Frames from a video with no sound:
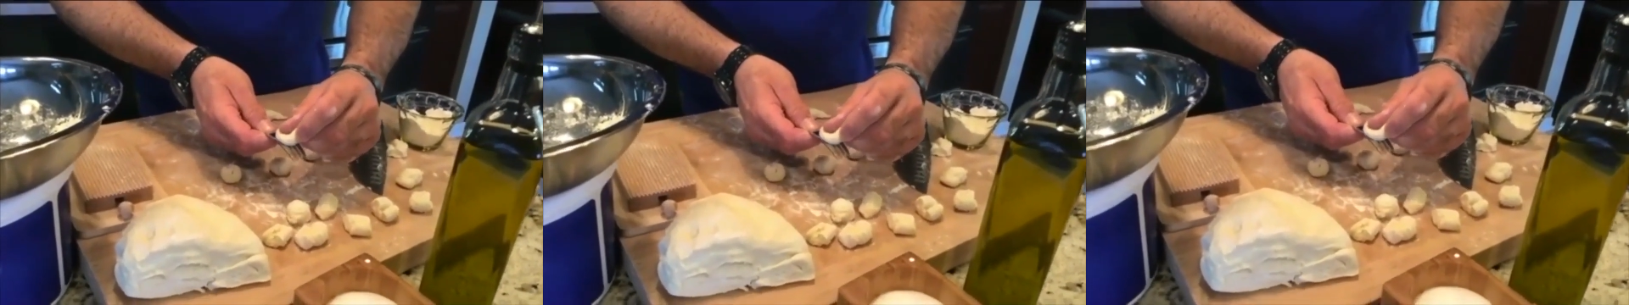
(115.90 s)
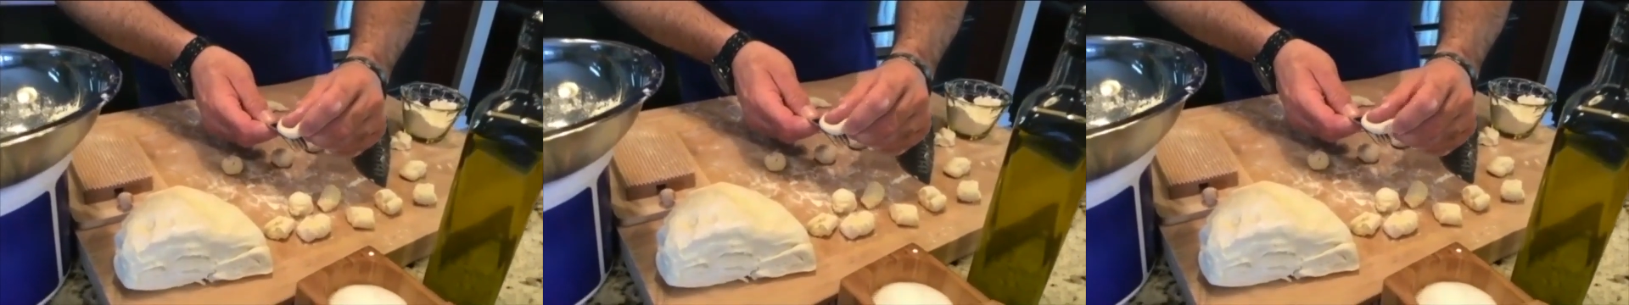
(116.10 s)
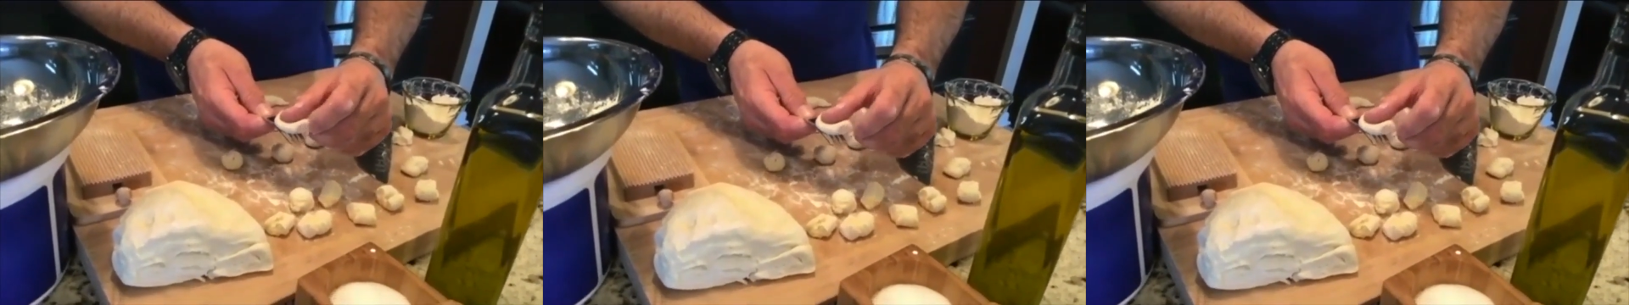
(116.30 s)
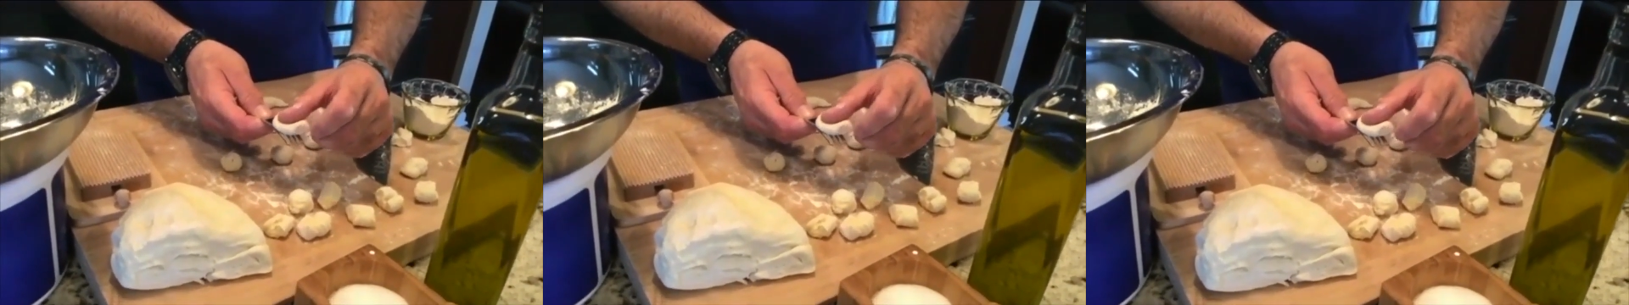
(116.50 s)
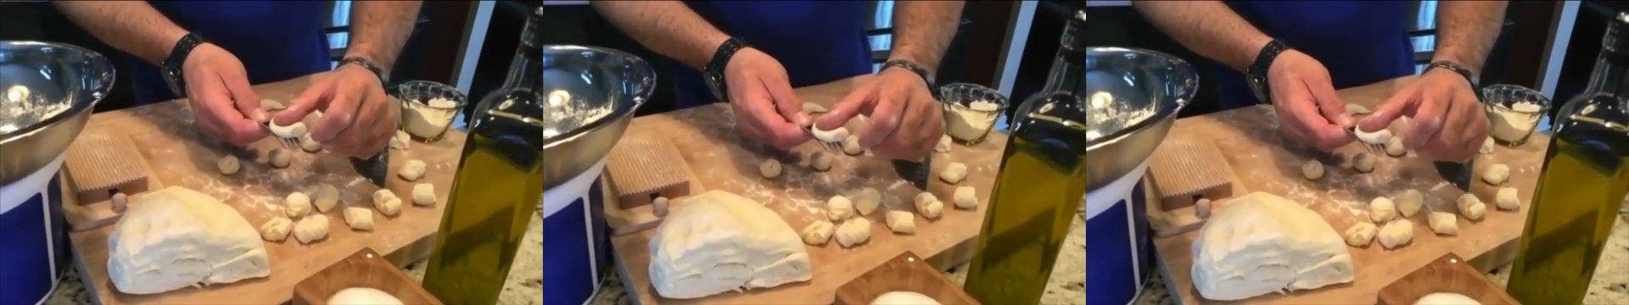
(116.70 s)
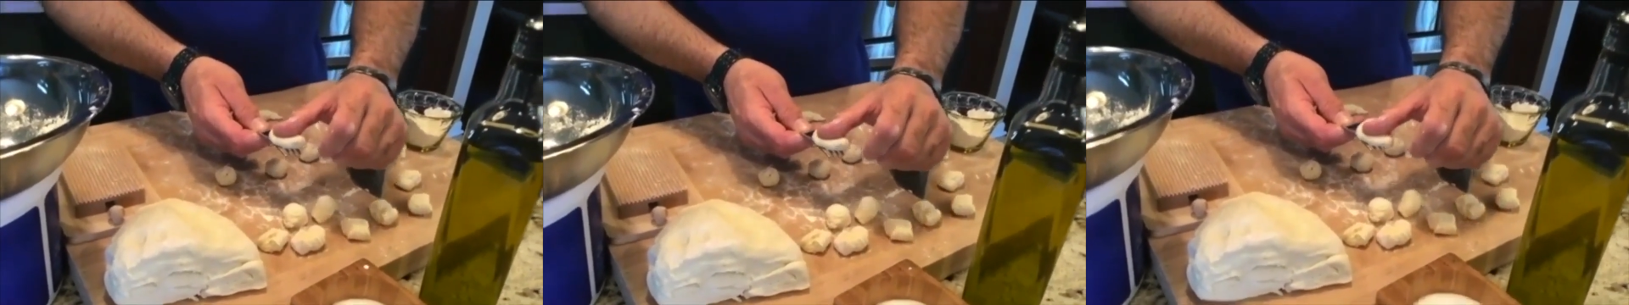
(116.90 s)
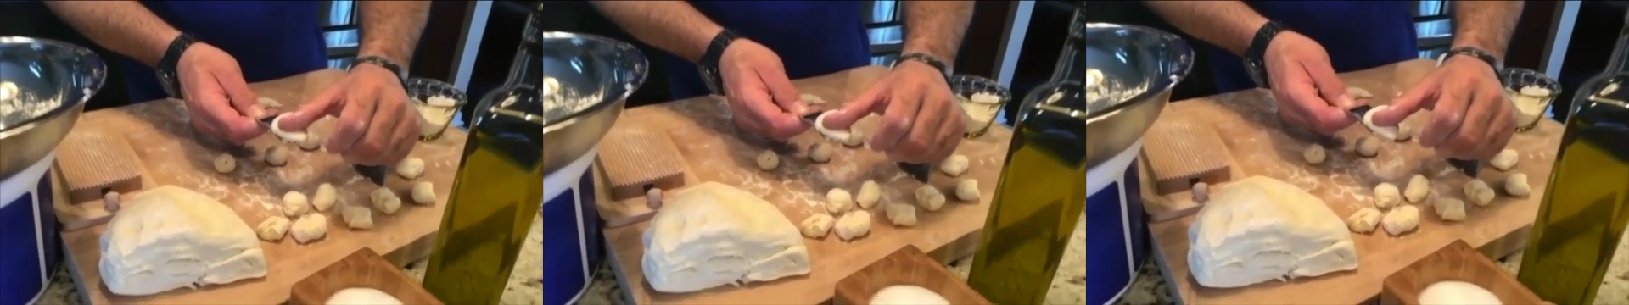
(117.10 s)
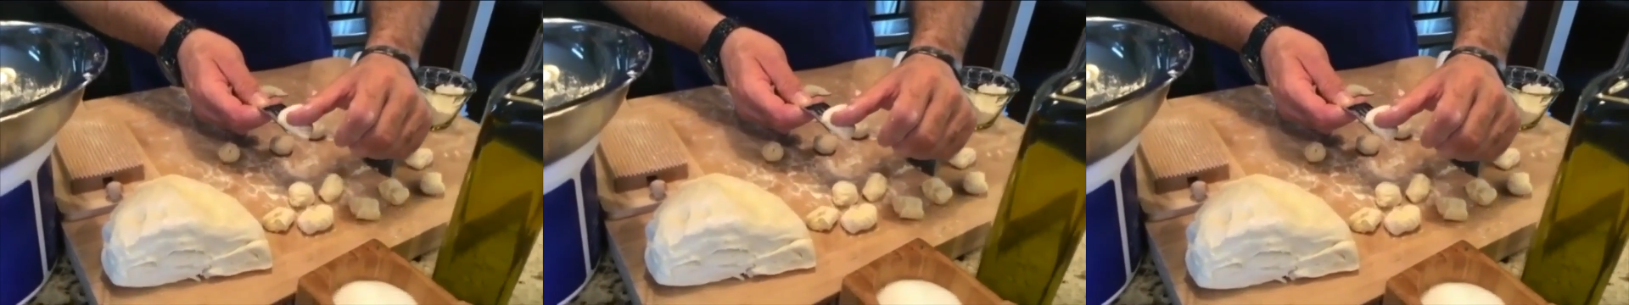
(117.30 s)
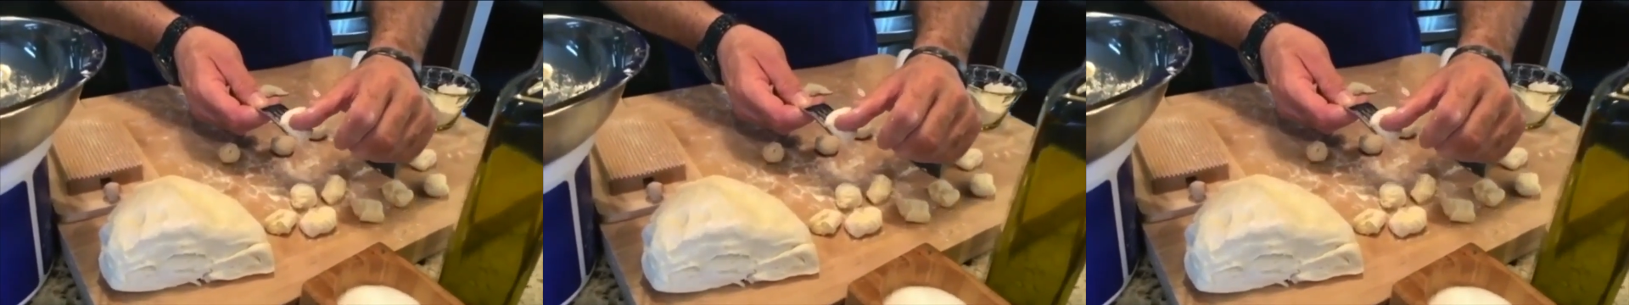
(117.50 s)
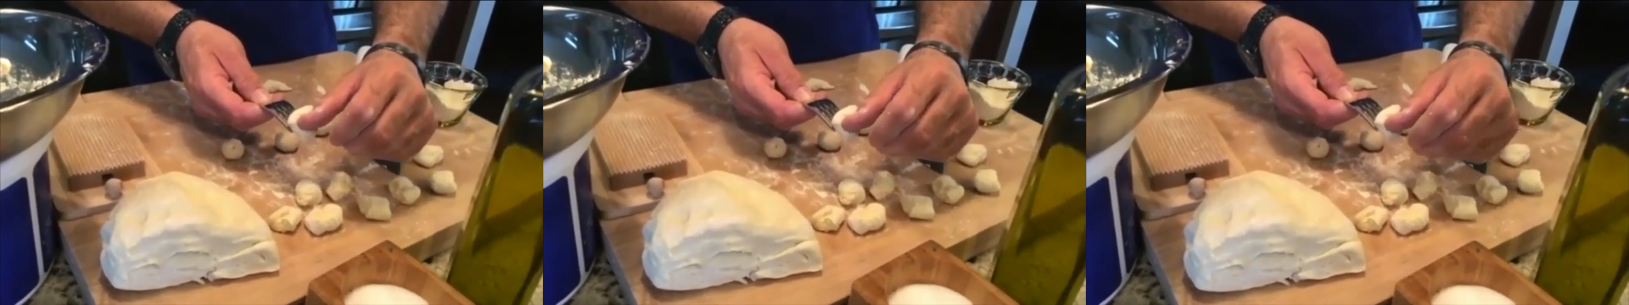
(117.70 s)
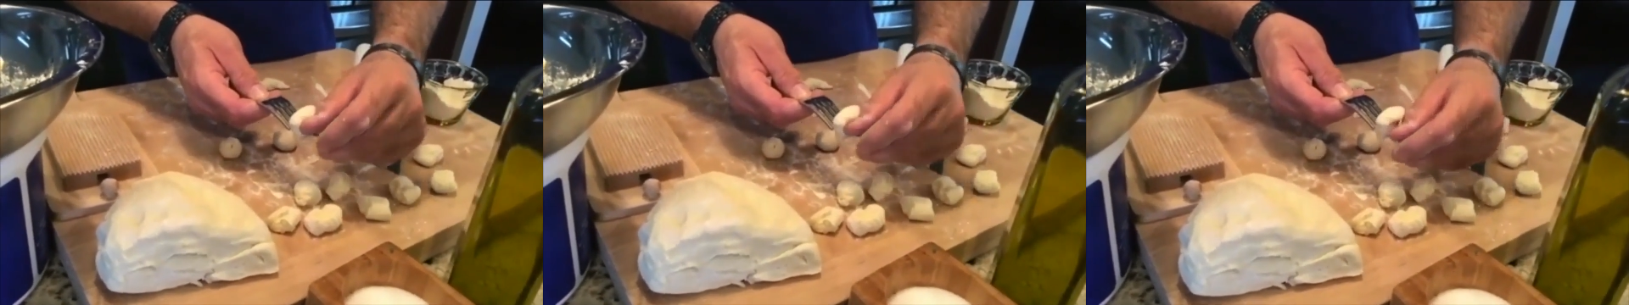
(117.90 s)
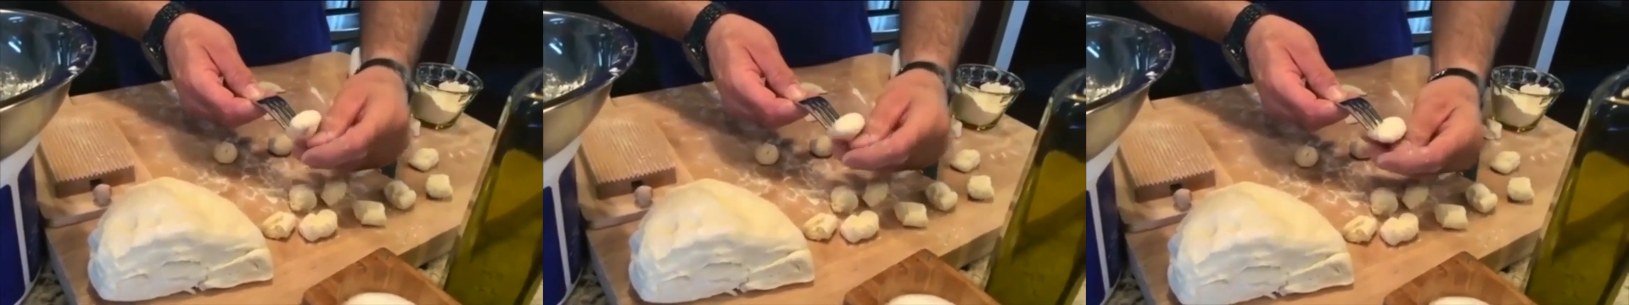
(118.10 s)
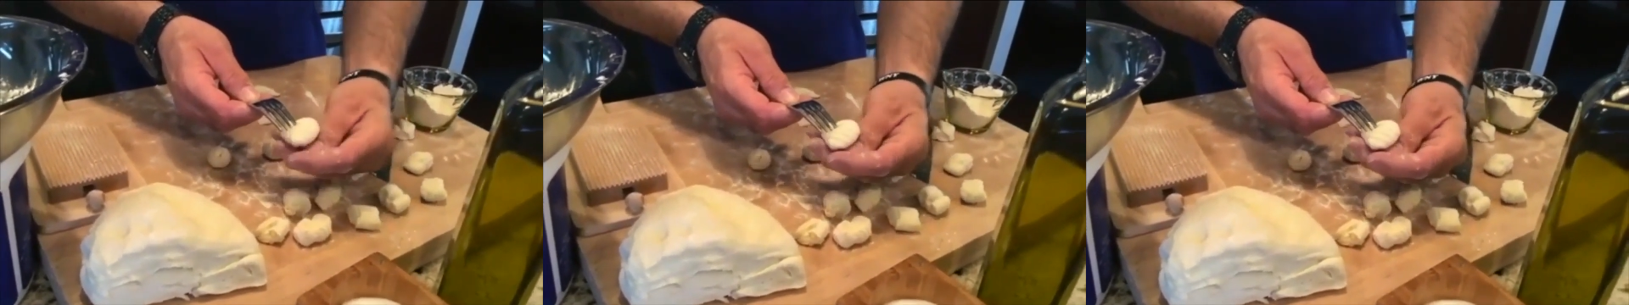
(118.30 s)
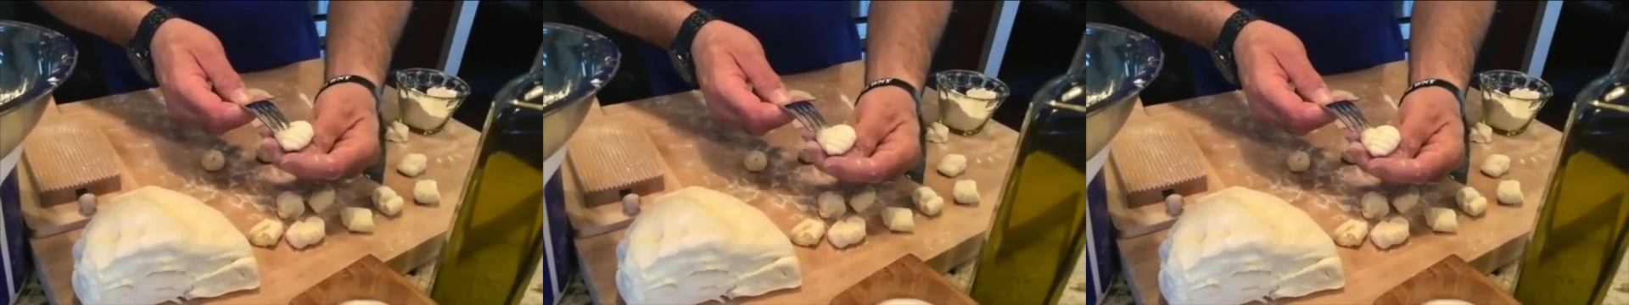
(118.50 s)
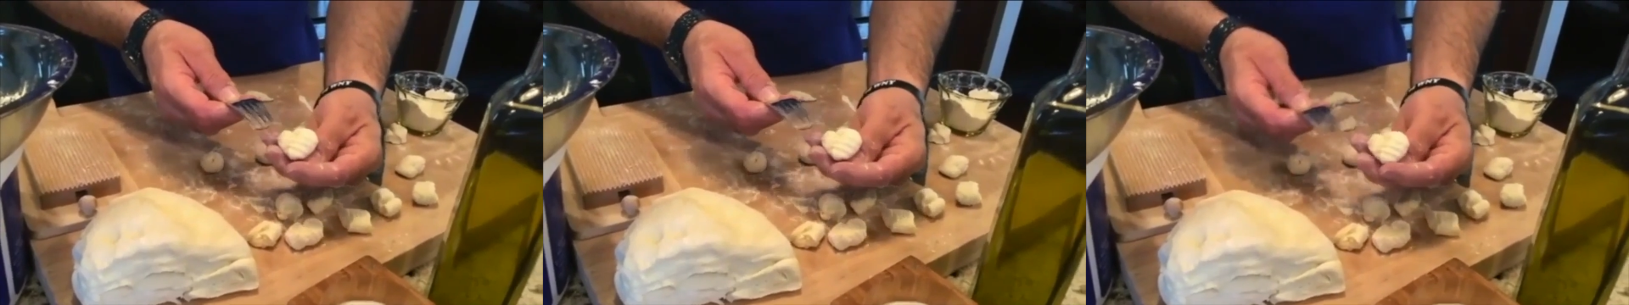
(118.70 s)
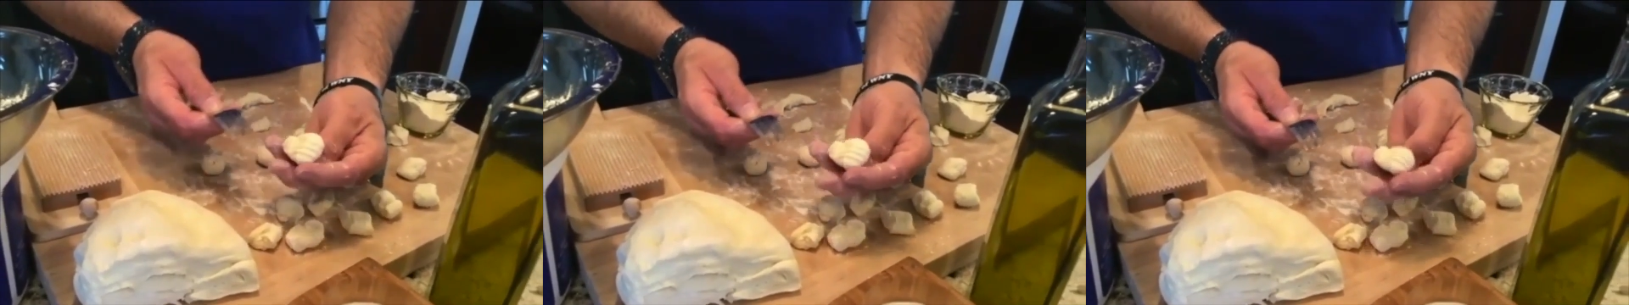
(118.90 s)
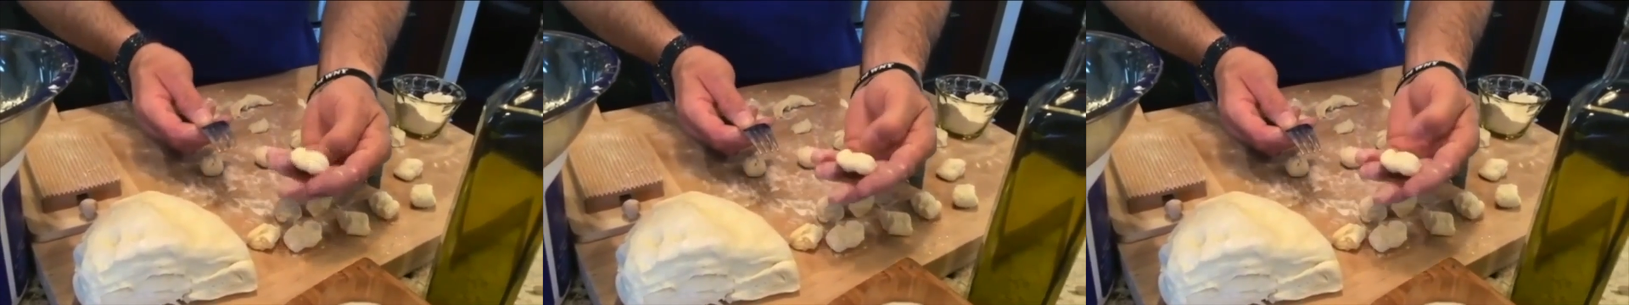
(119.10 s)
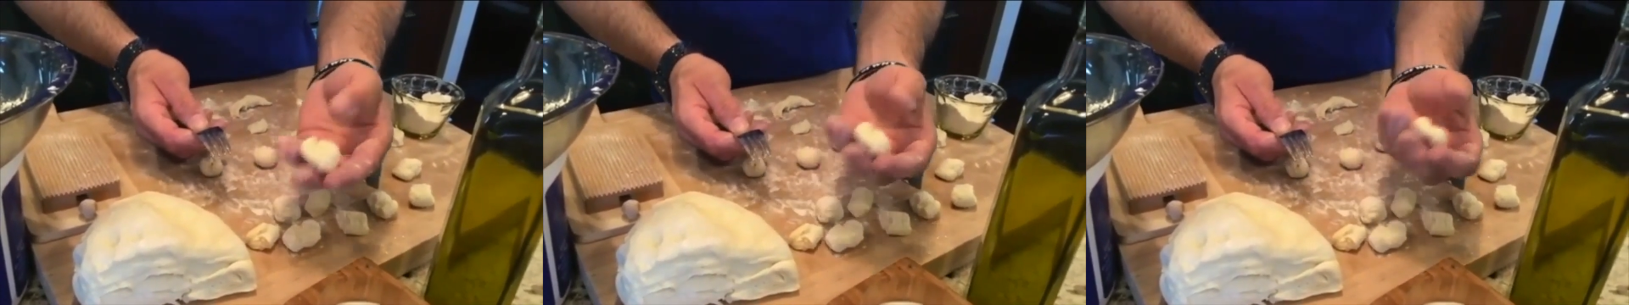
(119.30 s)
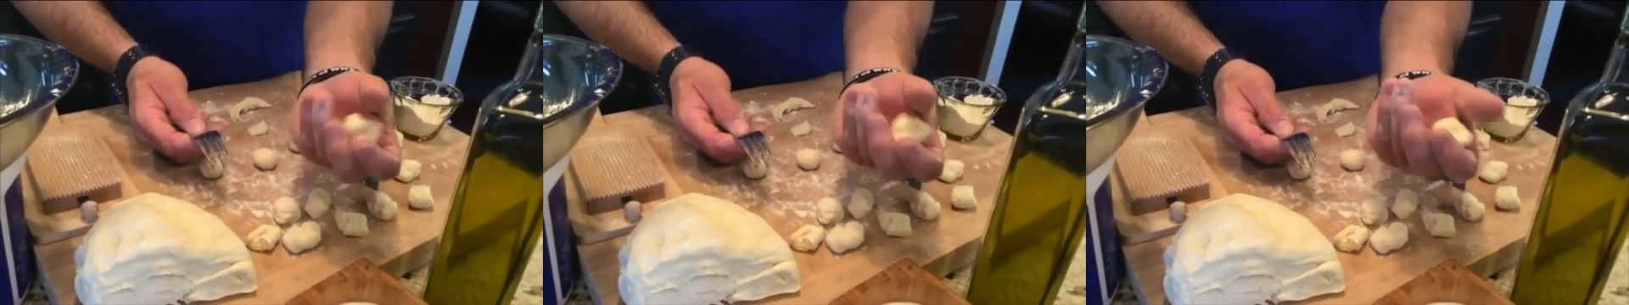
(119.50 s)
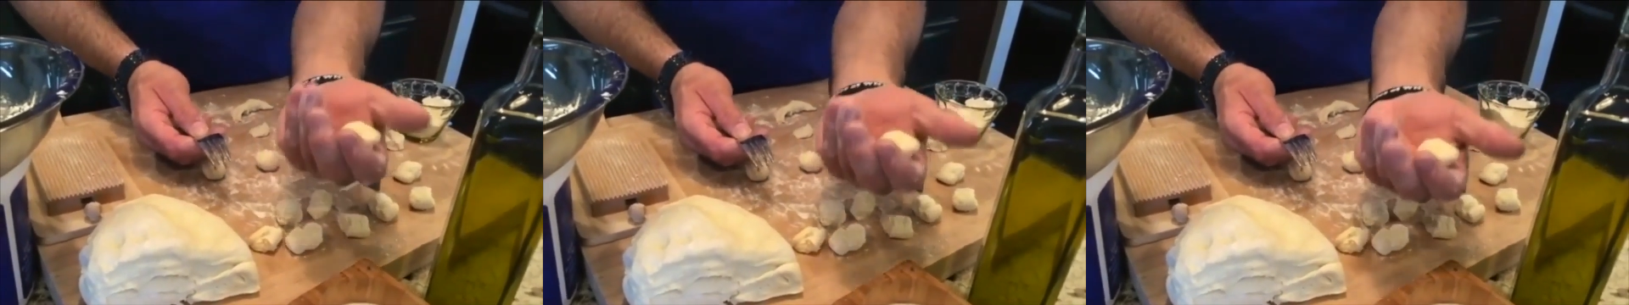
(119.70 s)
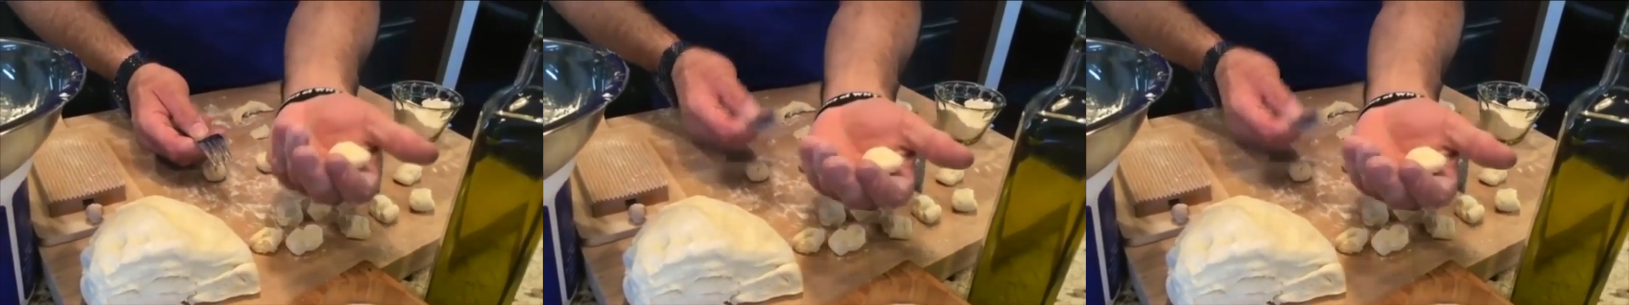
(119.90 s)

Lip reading: [unreadable: no face in view]